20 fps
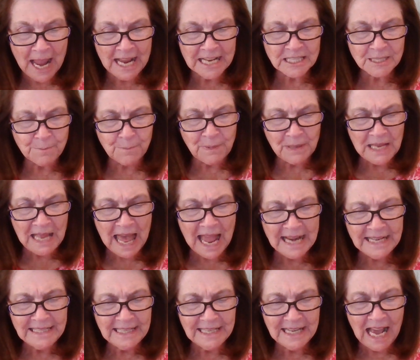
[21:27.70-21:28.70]
As
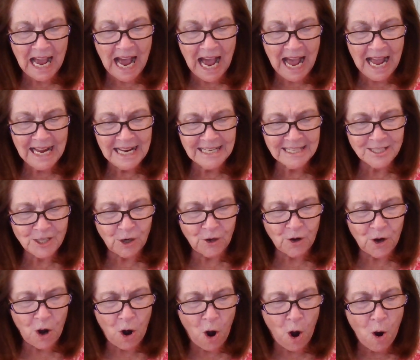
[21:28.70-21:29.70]
blinded eyes
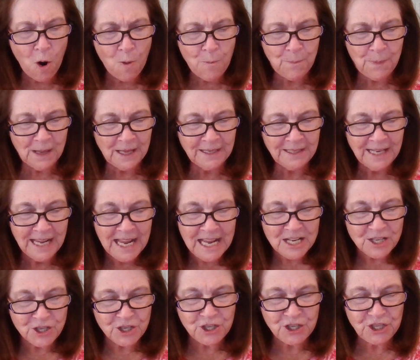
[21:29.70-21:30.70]
are open,
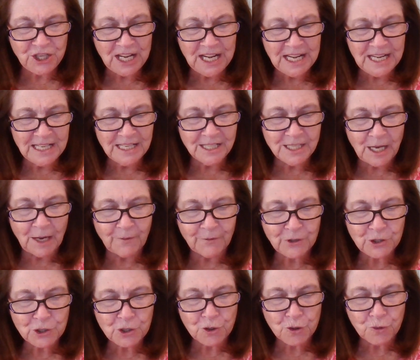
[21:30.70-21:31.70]
seeds
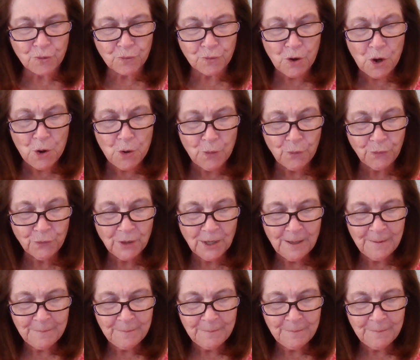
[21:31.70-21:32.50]
of truth